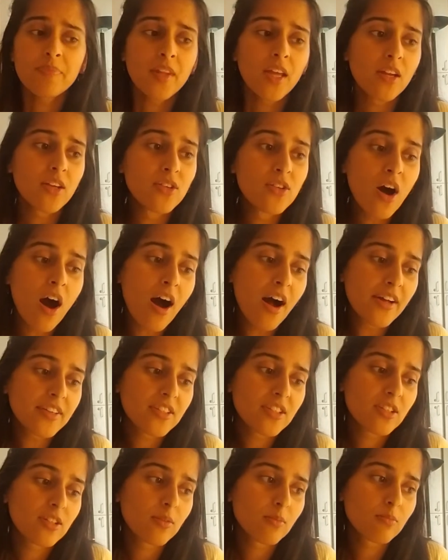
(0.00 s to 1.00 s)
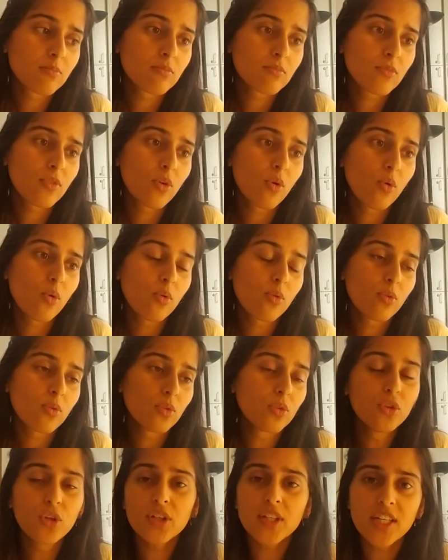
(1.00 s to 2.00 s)
not
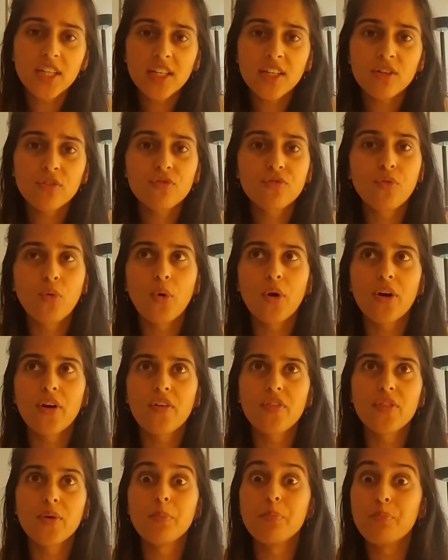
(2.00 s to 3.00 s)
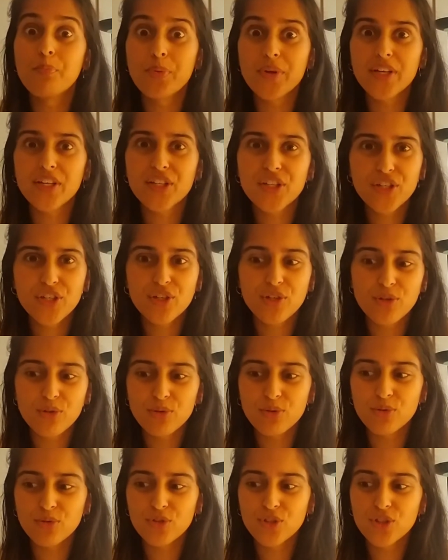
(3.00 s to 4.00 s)
looking for the big,
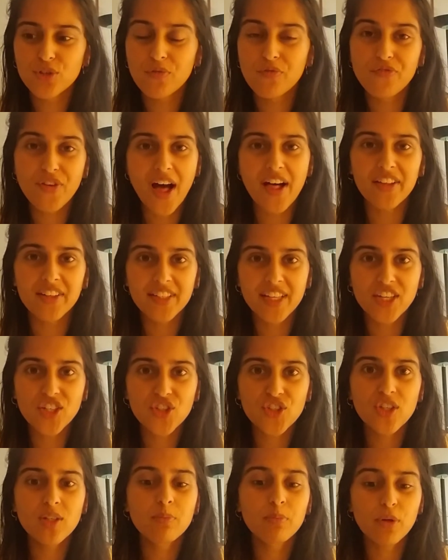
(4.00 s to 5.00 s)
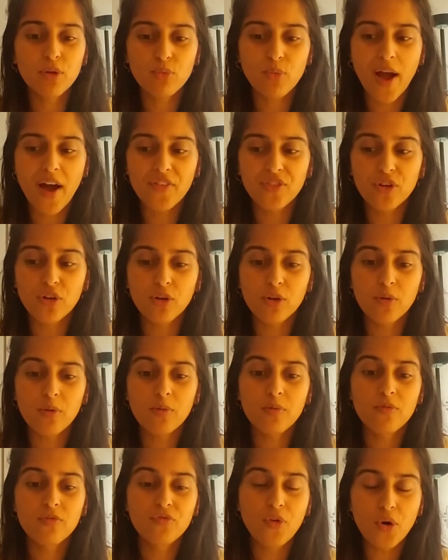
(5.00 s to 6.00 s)
huge validation, but
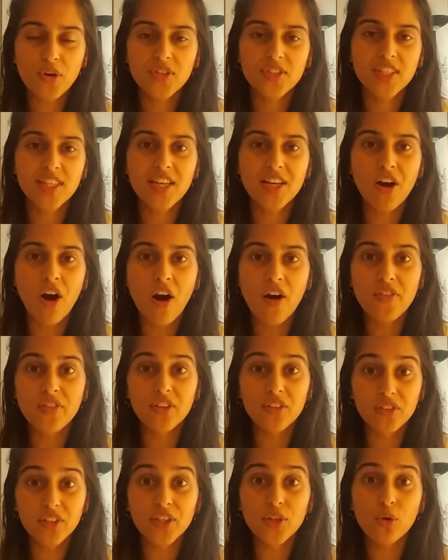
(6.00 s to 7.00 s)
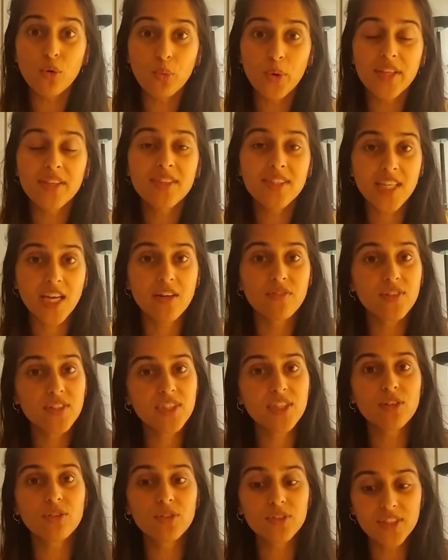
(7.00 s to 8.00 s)
rather focusing on the little wins every
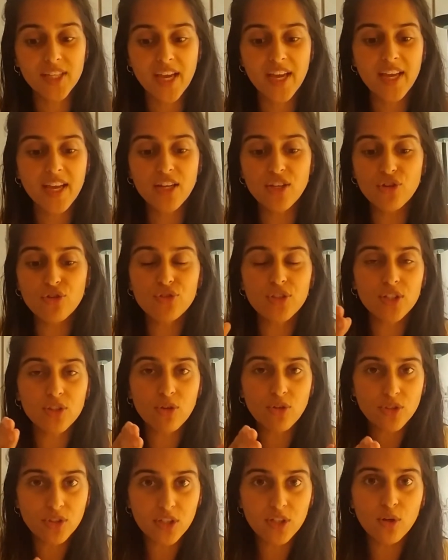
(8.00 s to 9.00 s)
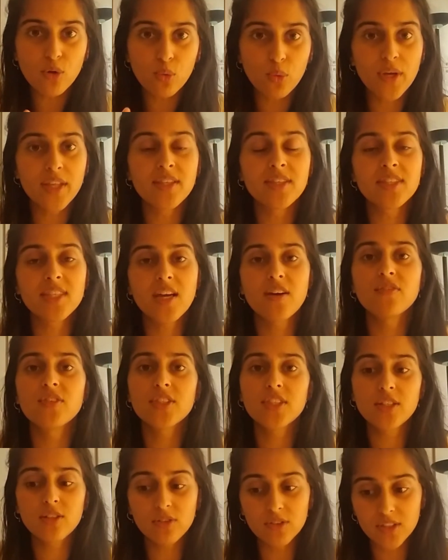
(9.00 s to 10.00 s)
single day and using those little wins every
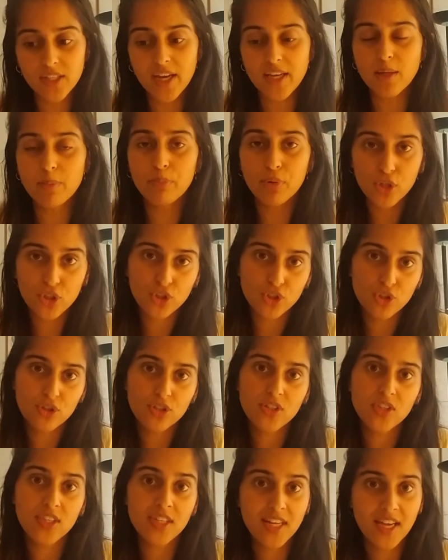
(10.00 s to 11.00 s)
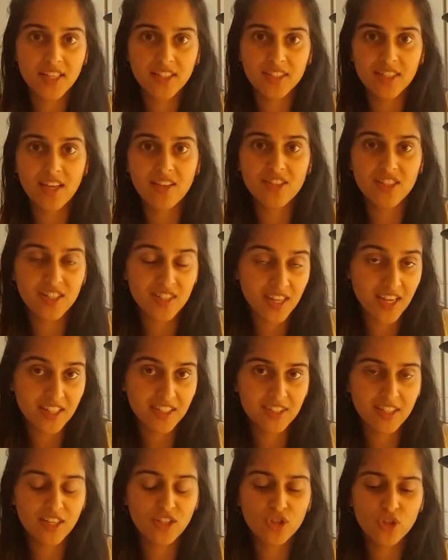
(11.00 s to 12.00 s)
single day to push you to the next day and to the next
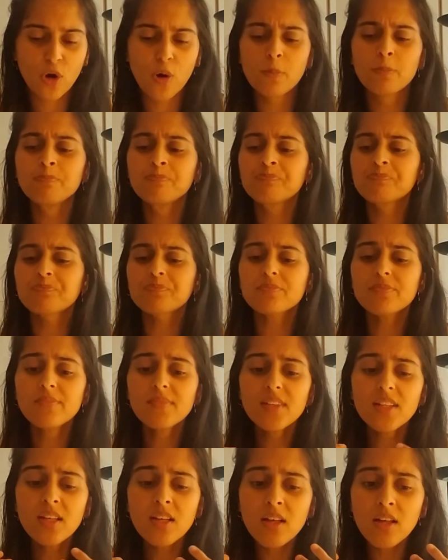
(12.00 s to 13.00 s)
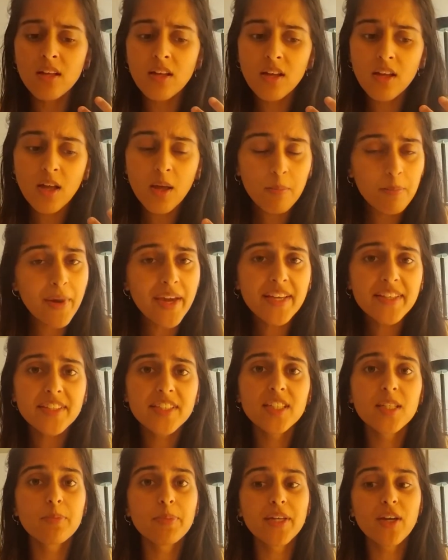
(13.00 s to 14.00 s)
day. So May is going to be